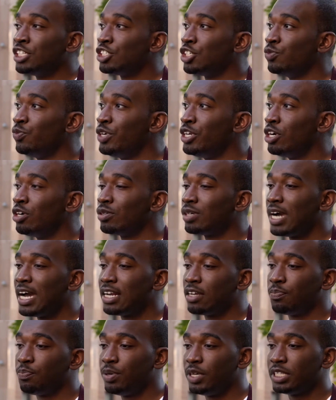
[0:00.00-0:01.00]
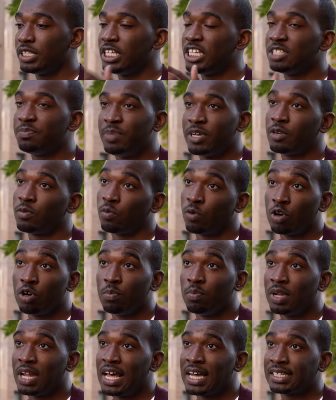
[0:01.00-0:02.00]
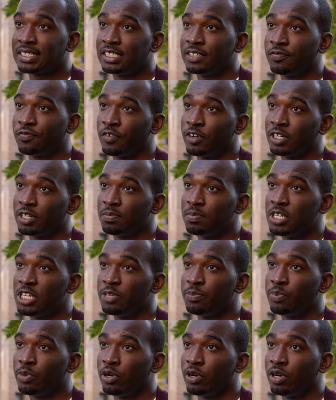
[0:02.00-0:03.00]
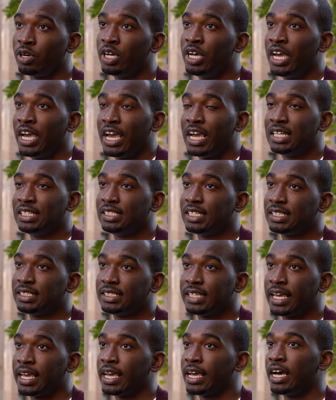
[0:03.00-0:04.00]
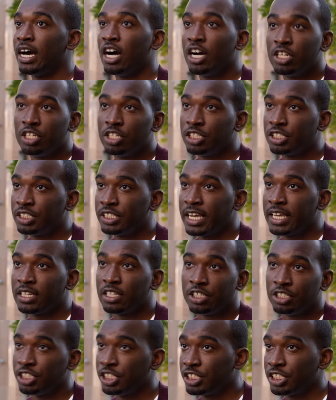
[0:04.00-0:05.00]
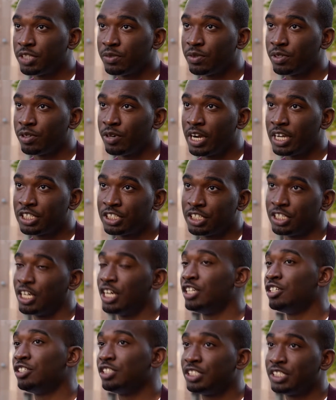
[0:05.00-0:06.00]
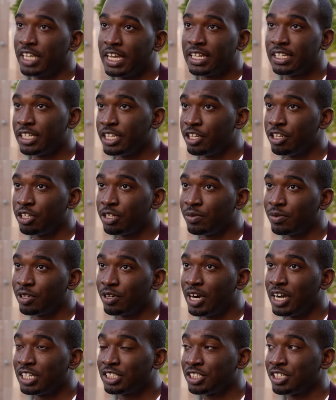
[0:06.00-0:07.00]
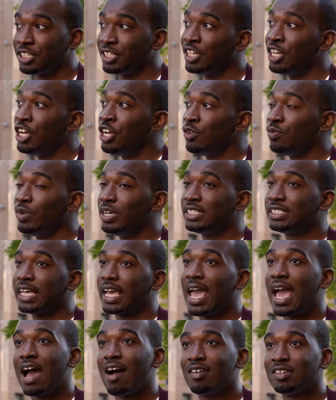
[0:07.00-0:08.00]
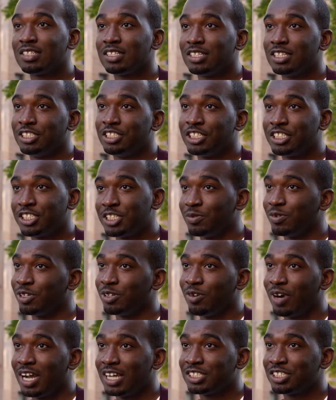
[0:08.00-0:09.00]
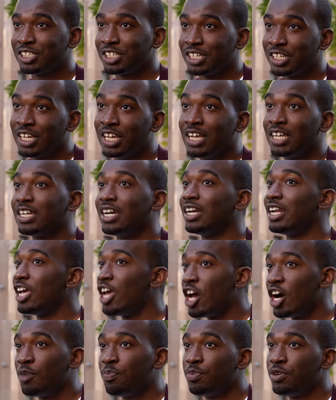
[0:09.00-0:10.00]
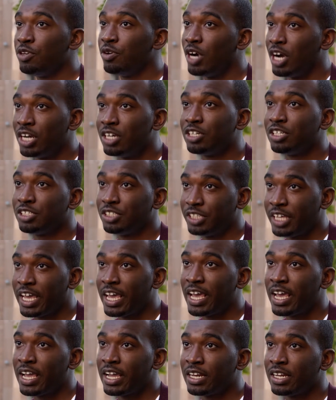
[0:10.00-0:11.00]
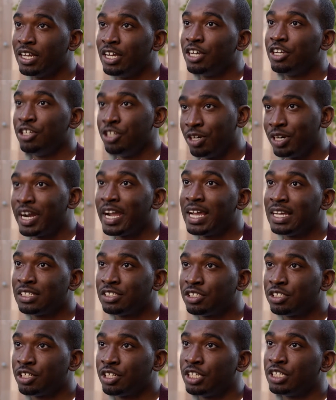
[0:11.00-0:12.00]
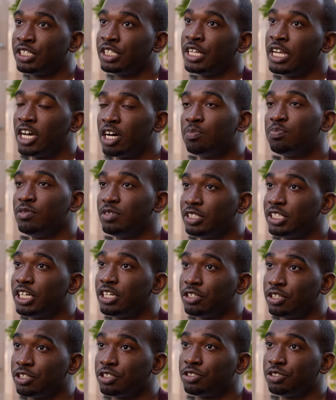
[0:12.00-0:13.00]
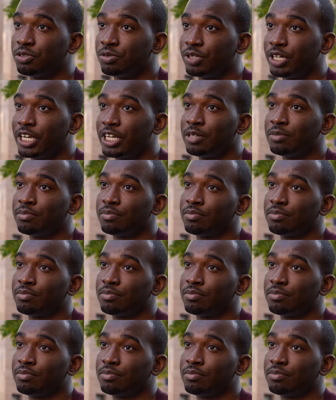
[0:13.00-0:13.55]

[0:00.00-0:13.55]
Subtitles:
So we don't kind of put these big roadblocks in front of people and just say, understand logistic regression, understand linear regression. We say, how is a logistic regression going to help you understand your answers and help you tell your story?